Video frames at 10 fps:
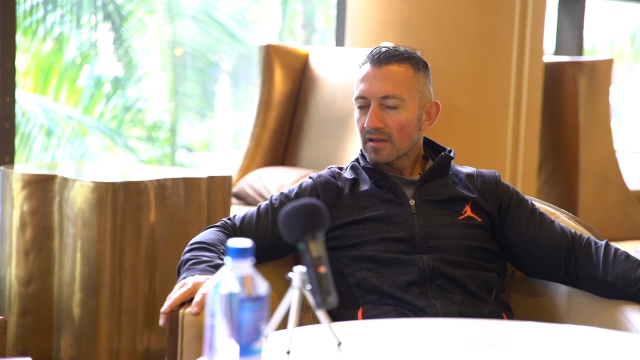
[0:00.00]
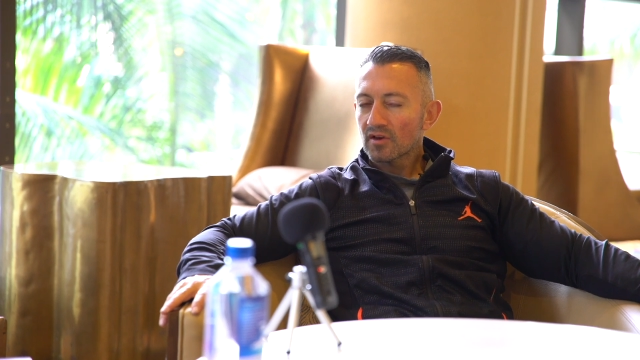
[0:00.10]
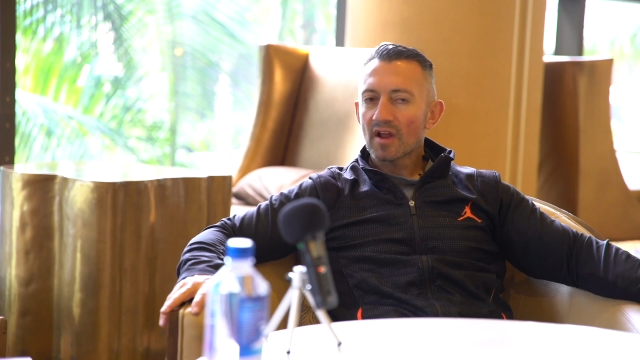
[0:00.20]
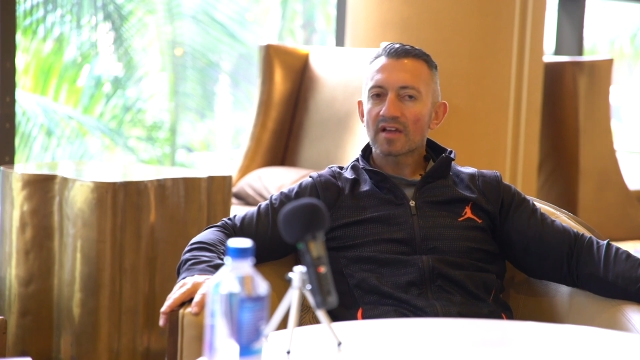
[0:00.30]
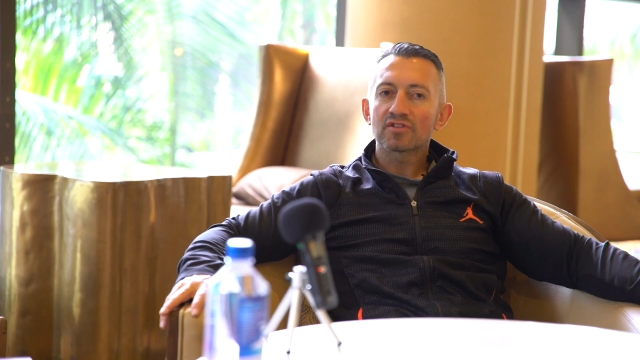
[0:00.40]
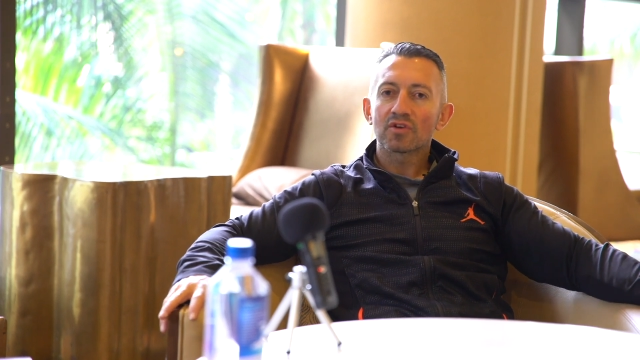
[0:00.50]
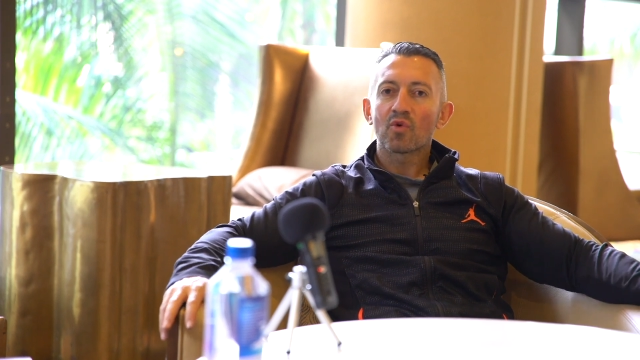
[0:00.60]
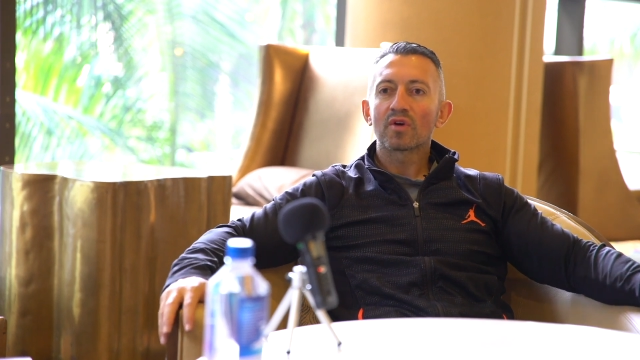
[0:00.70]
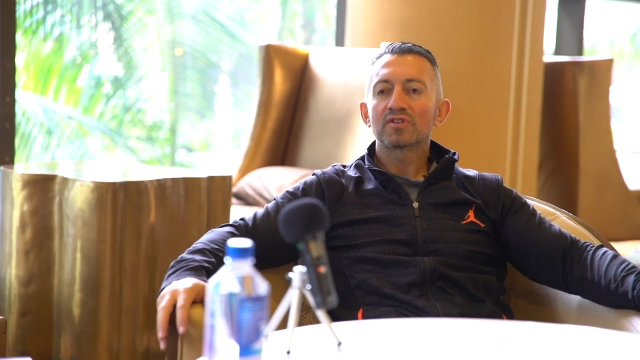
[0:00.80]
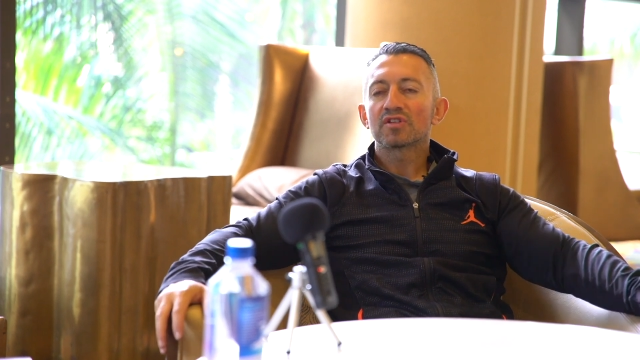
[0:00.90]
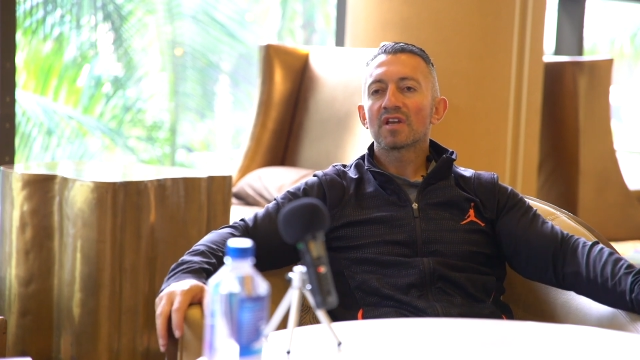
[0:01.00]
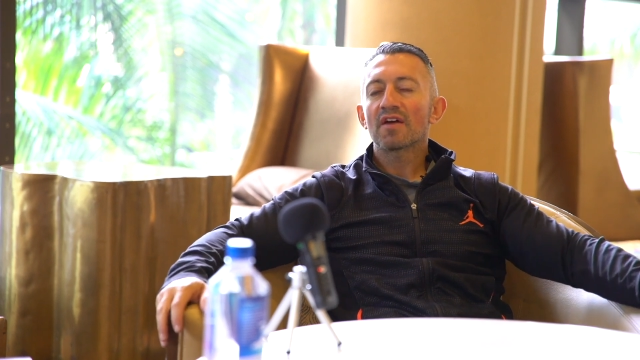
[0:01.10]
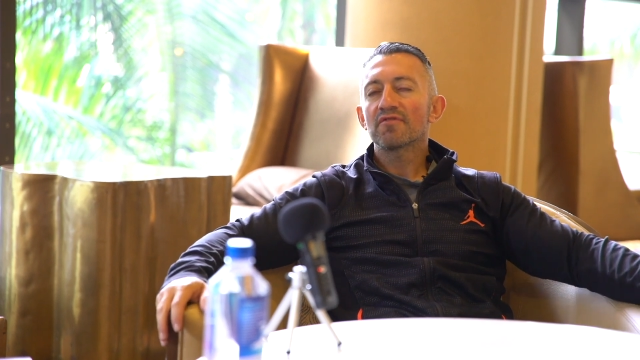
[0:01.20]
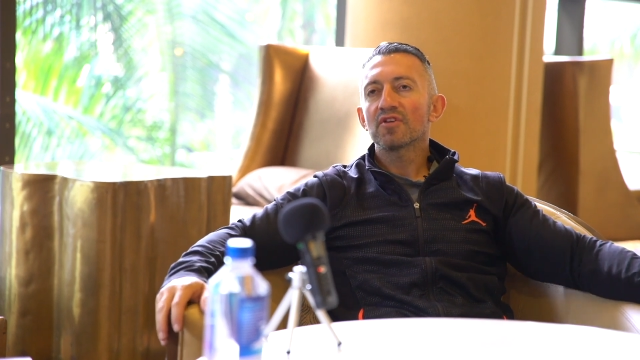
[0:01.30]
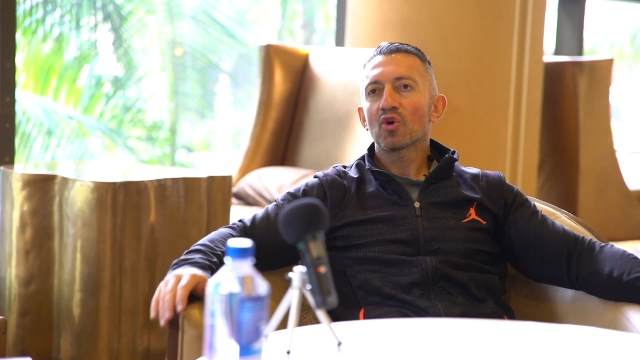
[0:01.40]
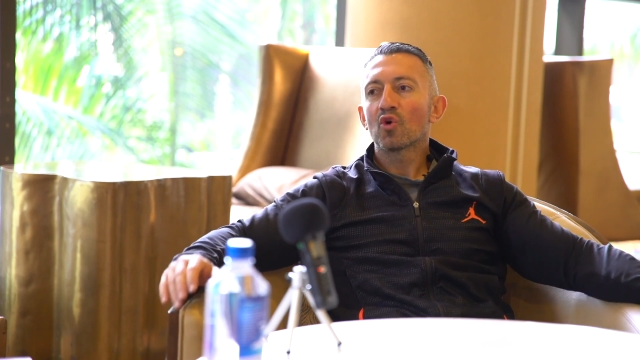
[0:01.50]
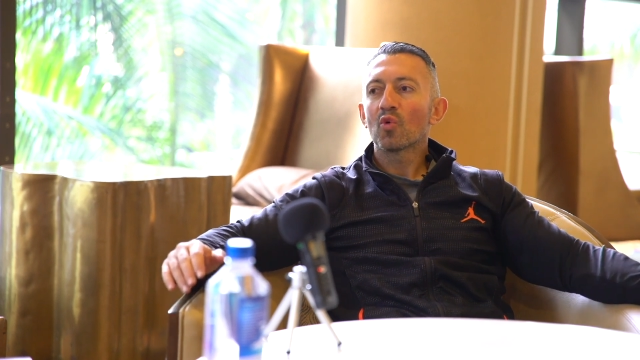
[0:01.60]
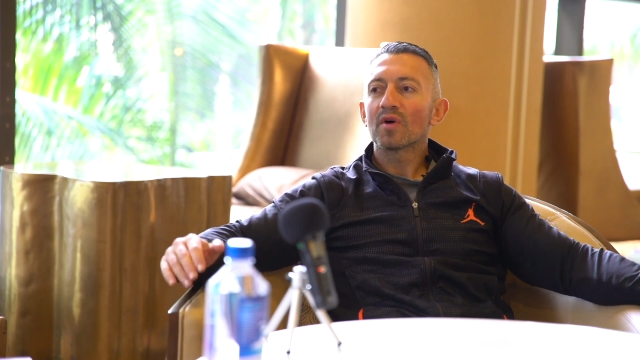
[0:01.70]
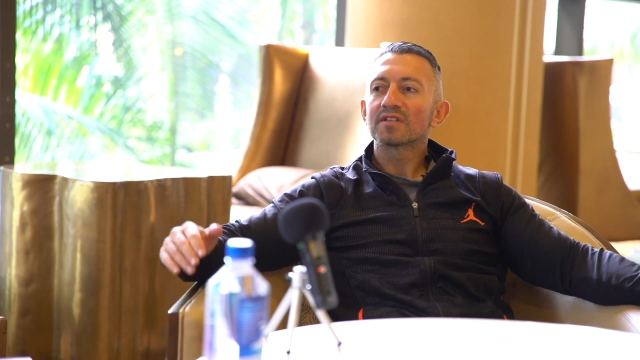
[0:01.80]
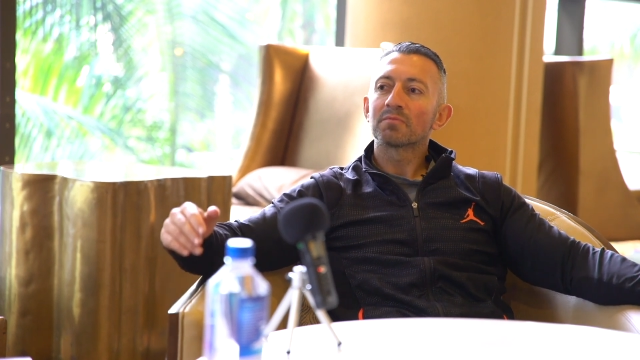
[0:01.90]
Can I ask you a question? Have you
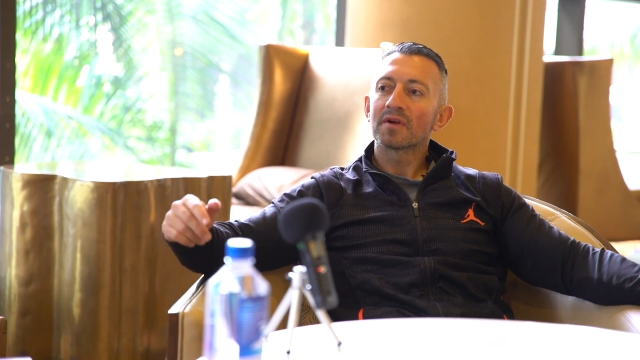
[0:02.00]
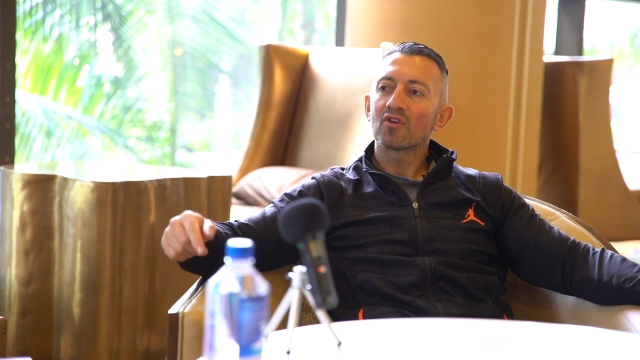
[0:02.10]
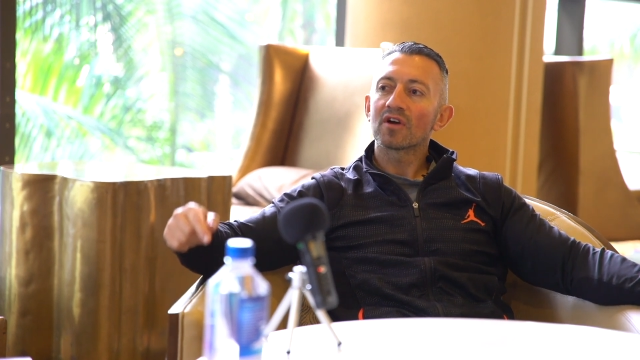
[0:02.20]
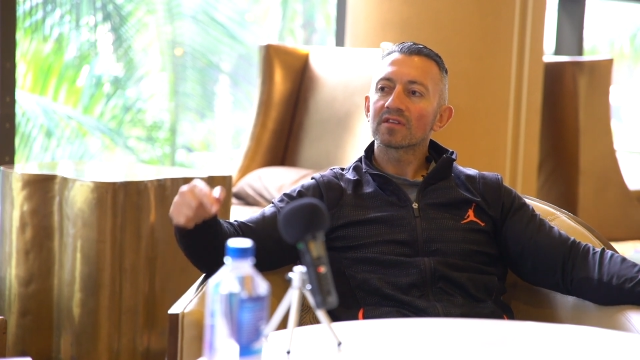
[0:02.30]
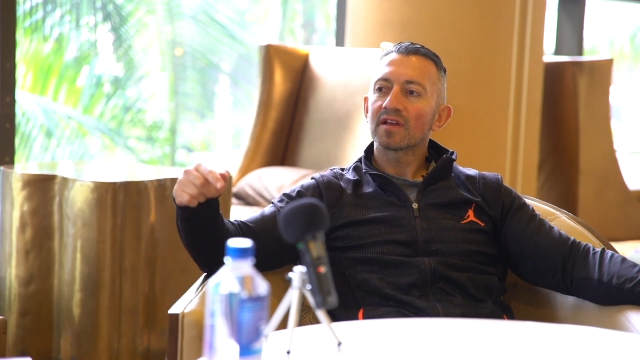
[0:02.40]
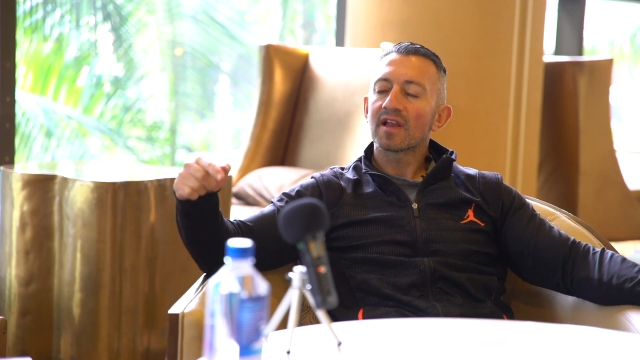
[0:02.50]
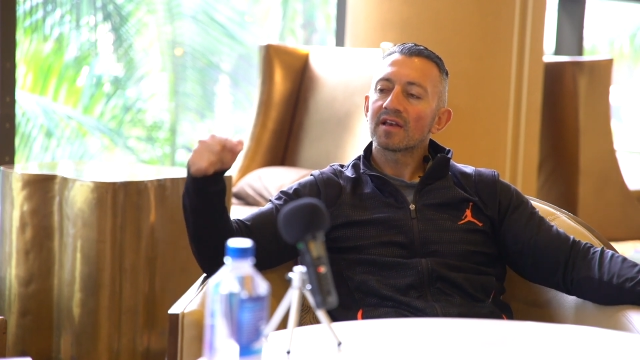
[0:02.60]
always been like that?